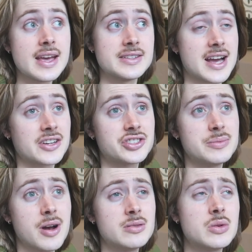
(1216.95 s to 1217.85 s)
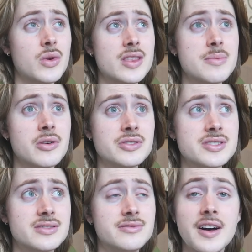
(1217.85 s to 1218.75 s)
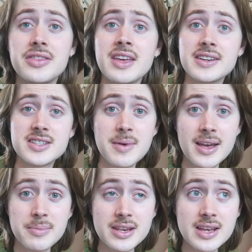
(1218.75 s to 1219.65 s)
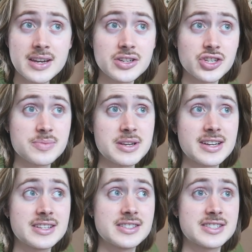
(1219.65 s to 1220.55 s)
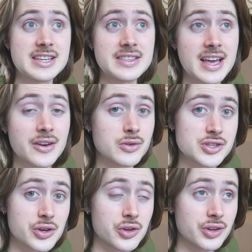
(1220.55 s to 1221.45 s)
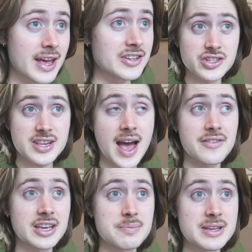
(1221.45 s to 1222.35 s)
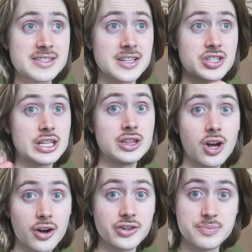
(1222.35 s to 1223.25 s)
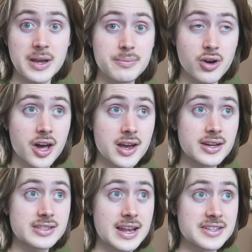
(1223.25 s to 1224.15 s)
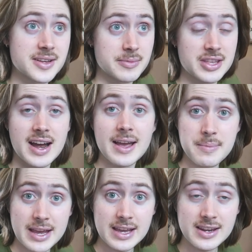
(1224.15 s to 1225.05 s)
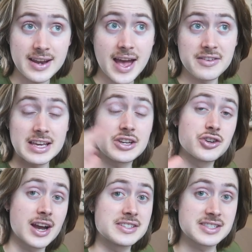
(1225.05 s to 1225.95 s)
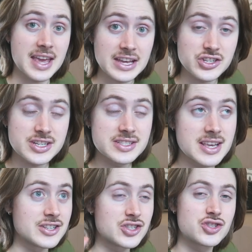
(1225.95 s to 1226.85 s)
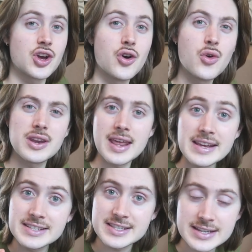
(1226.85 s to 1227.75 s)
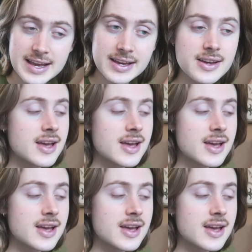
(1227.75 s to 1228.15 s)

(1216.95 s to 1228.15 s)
It's actually probably one of the most fun things in my opinion, just because seeing the end result and just having it be such a large, big product and something that I made and having in your guys' cages is so nice seeing.